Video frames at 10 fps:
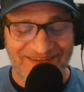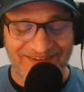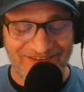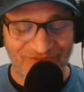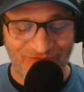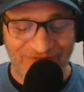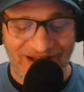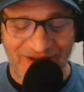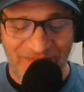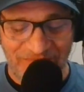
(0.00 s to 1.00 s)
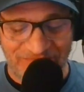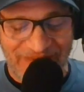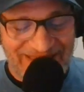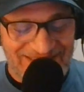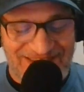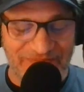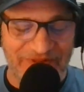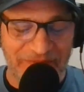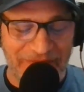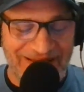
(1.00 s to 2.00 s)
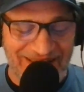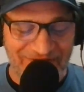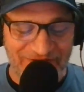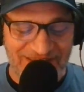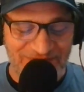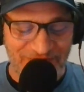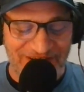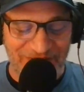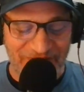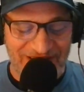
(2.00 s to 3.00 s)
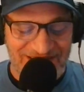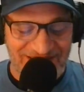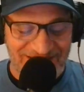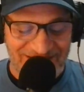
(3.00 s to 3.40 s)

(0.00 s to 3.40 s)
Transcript: I'm making something of my life with this printing press.